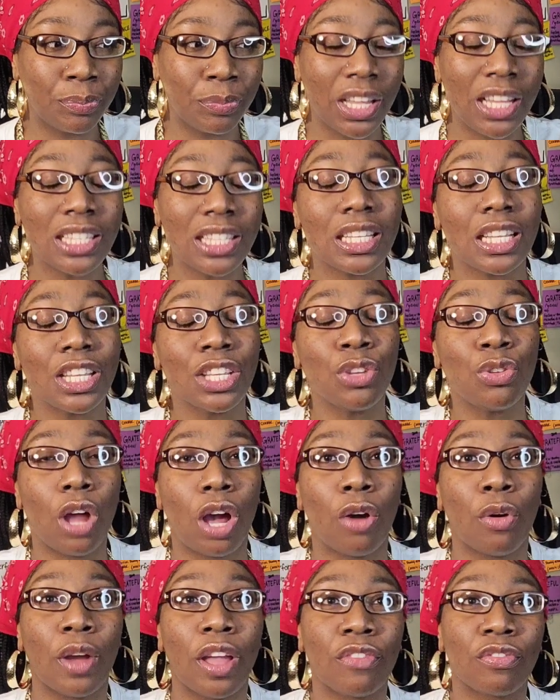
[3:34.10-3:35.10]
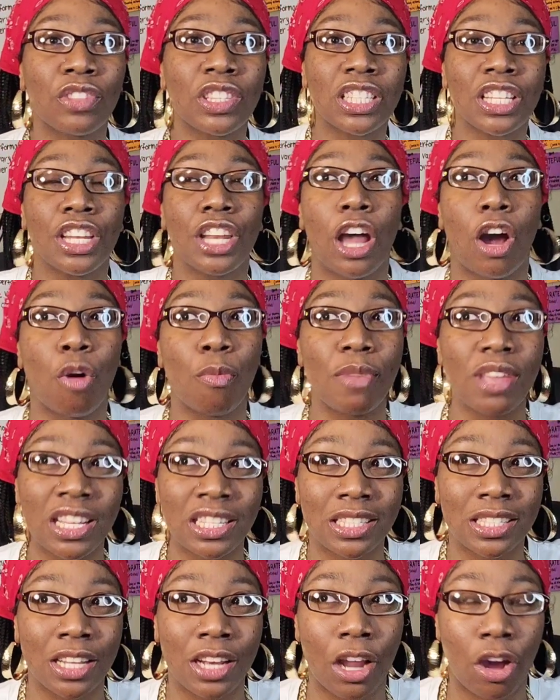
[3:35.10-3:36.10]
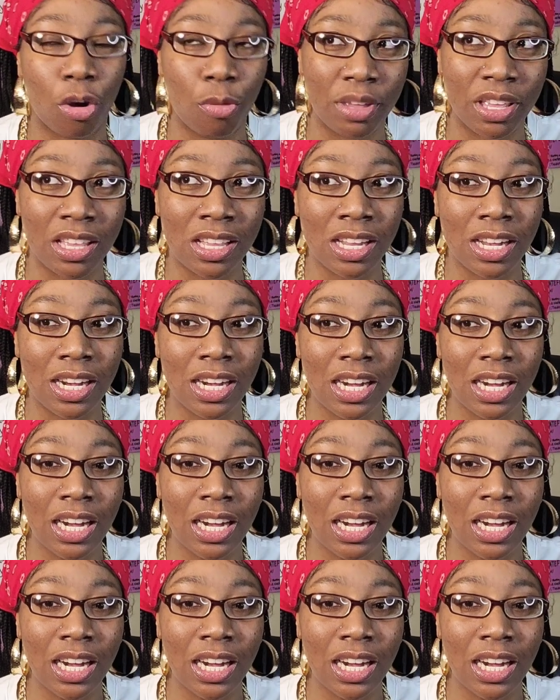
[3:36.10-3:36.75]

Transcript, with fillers: it's, you know, to know me is to know me.